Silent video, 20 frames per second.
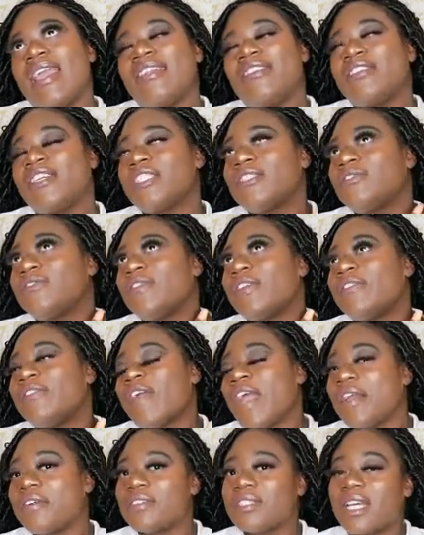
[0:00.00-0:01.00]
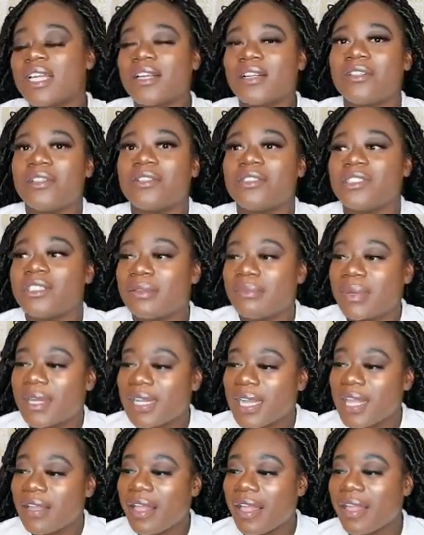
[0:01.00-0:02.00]
Just for the fact it was kind of close to my
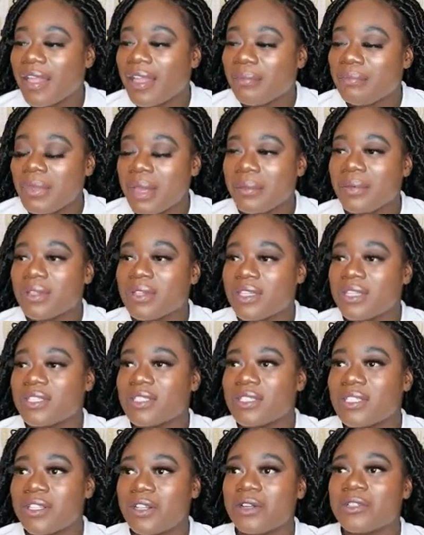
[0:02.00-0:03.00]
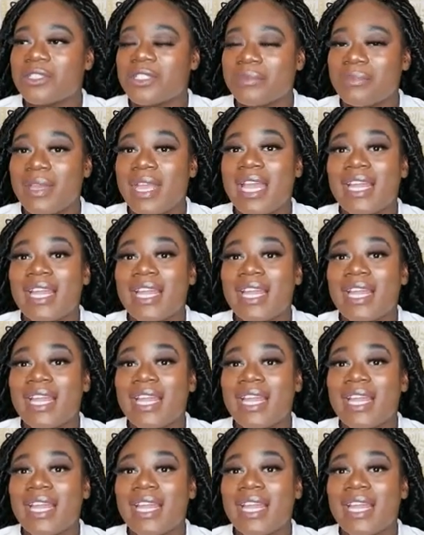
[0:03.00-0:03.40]
neck. Like, maybe because it's close to me.